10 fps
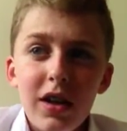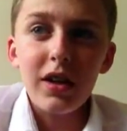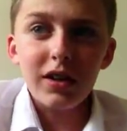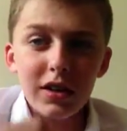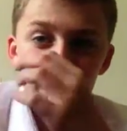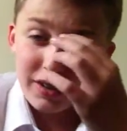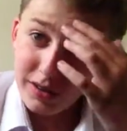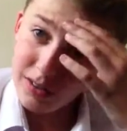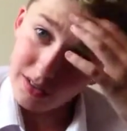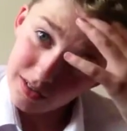Hey
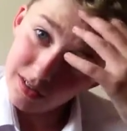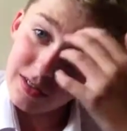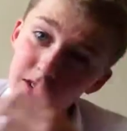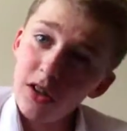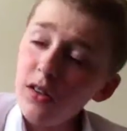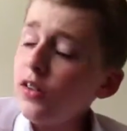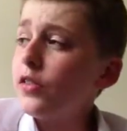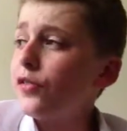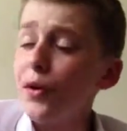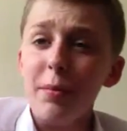guys, this is Sol
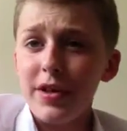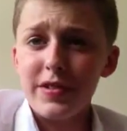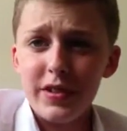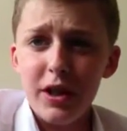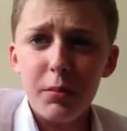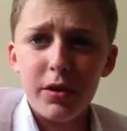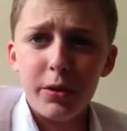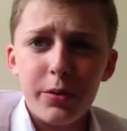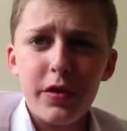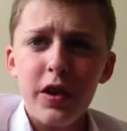from SNL Bros,